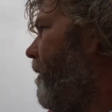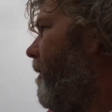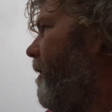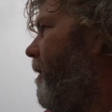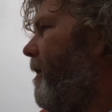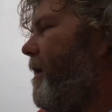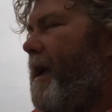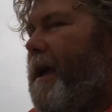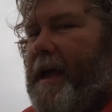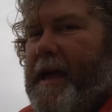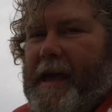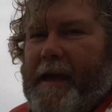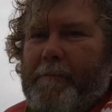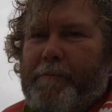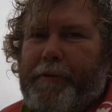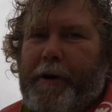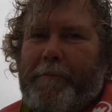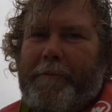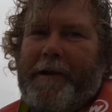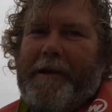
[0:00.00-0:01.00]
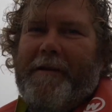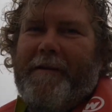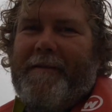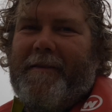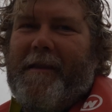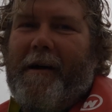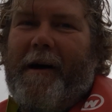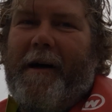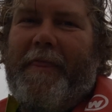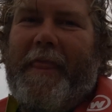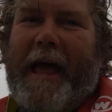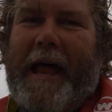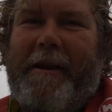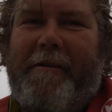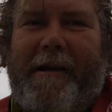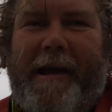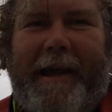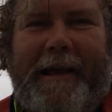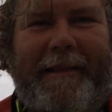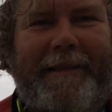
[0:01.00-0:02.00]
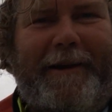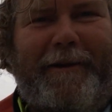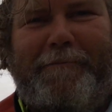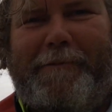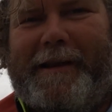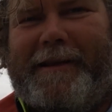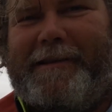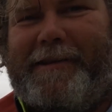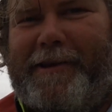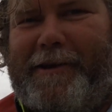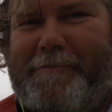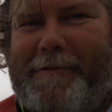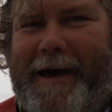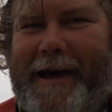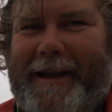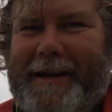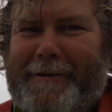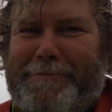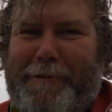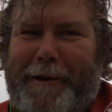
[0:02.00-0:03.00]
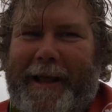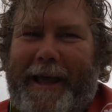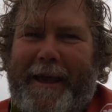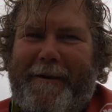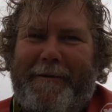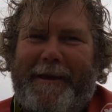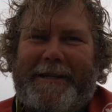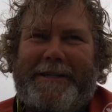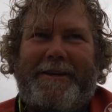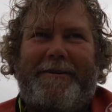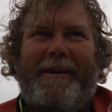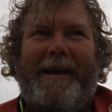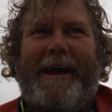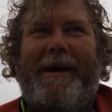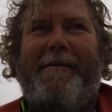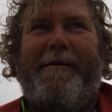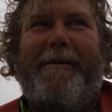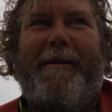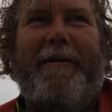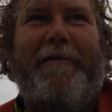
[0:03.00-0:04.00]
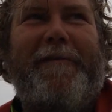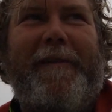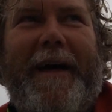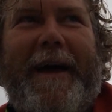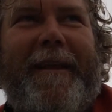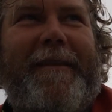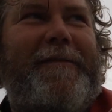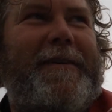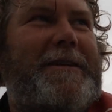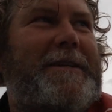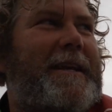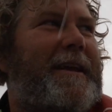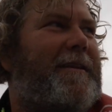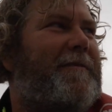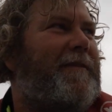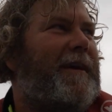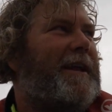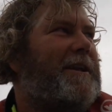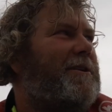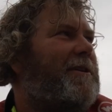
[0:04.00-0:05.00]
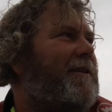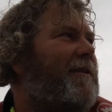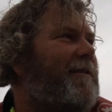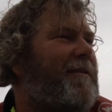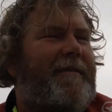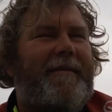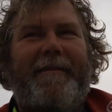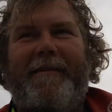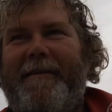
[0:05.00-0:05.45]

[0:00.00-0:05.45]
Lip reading: yeah, probably just tightened that drag a little bit too much. Bit of amateur hour on Flax Fishing Adventures.